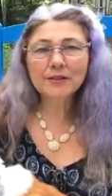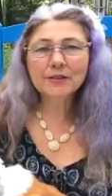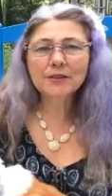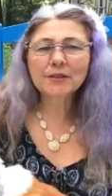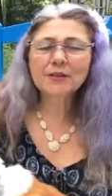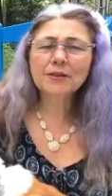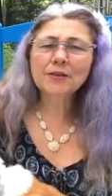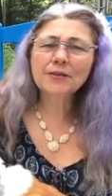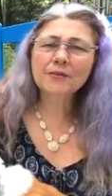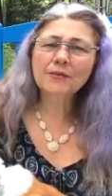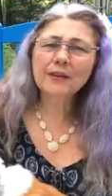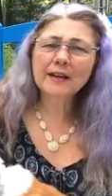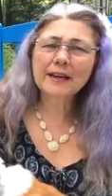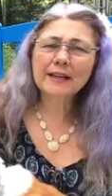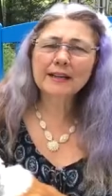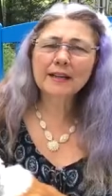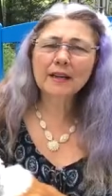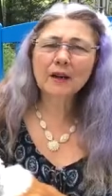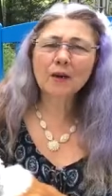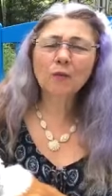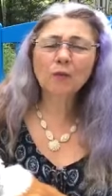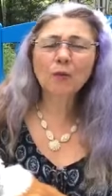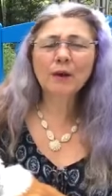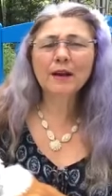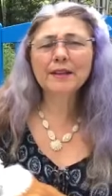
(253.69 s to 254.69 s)
So you find
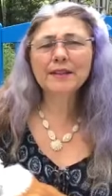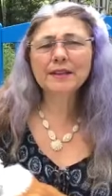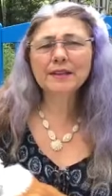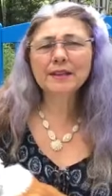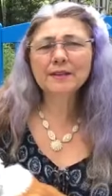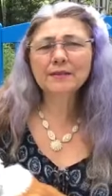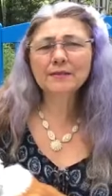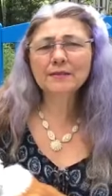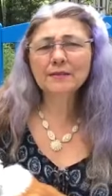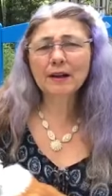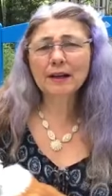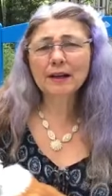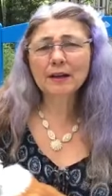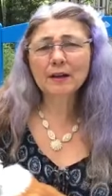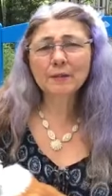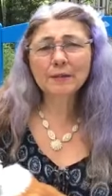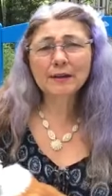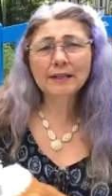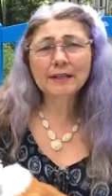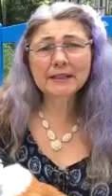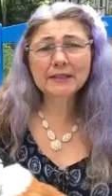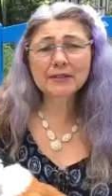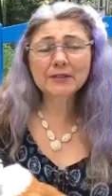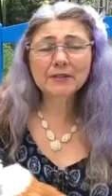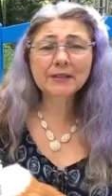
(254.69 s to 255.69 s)
out what in the
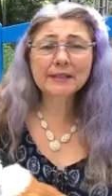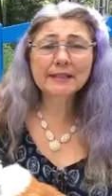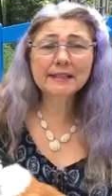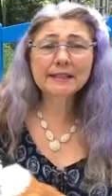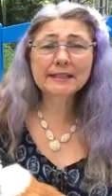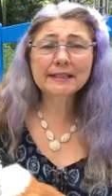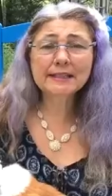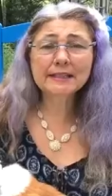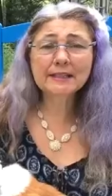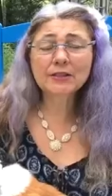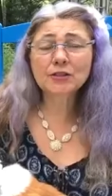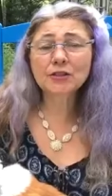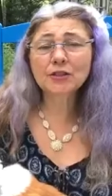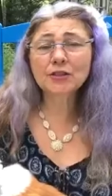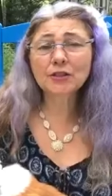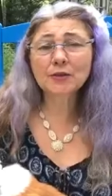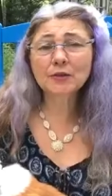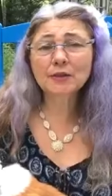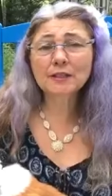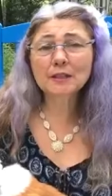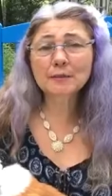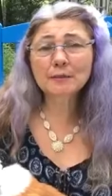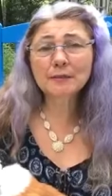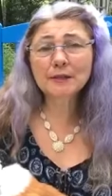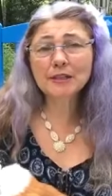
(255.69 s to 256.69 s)
environment is going to assist you
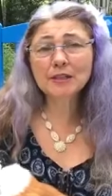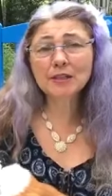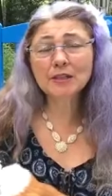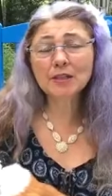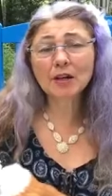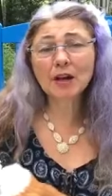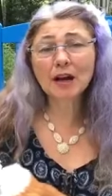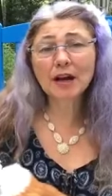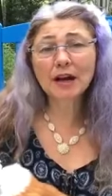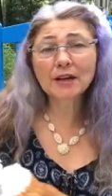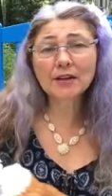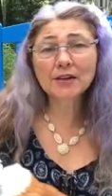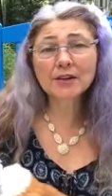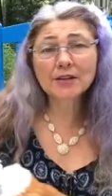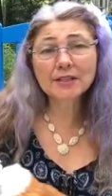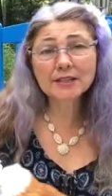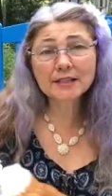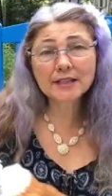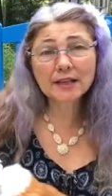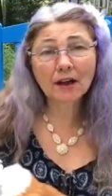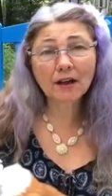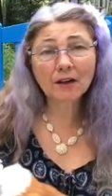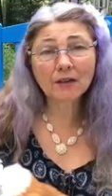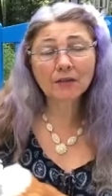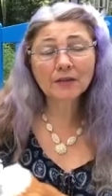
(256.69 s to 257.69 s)
and speak to your higher
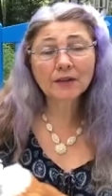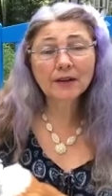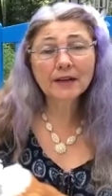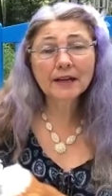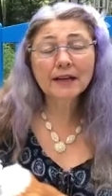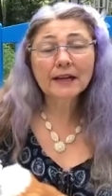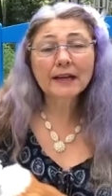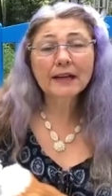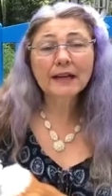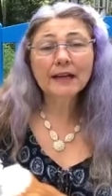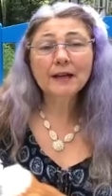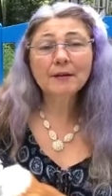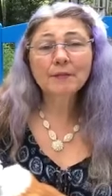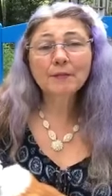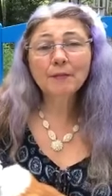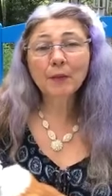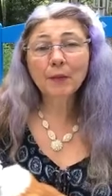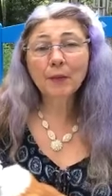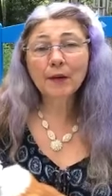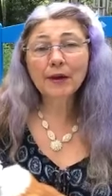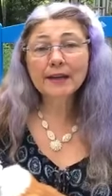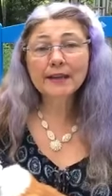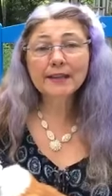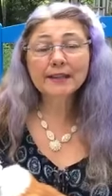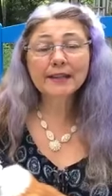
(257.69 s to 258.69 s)
self and
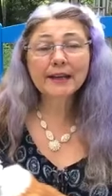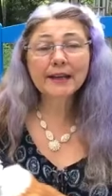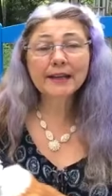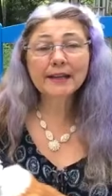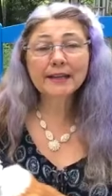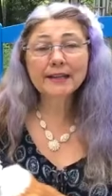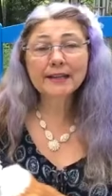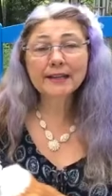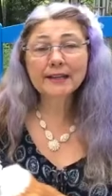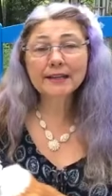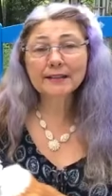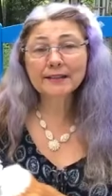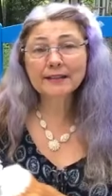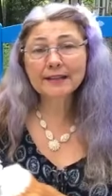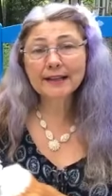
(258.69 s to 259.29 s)
bring that in.